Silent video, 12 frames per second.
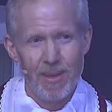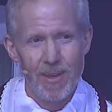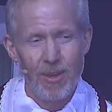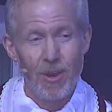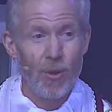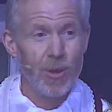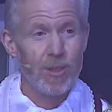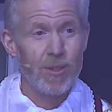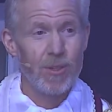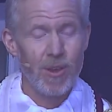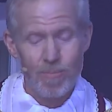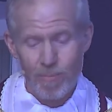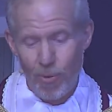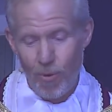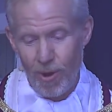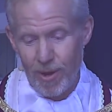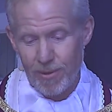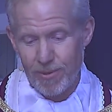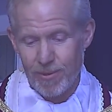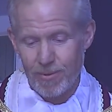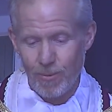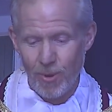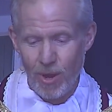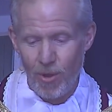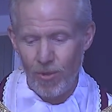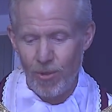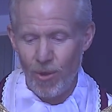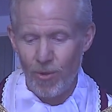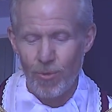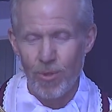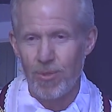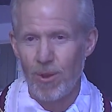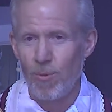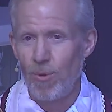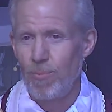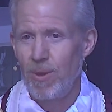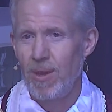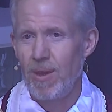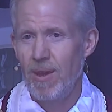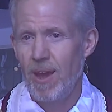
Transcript: You know, at some point, we all know that there will be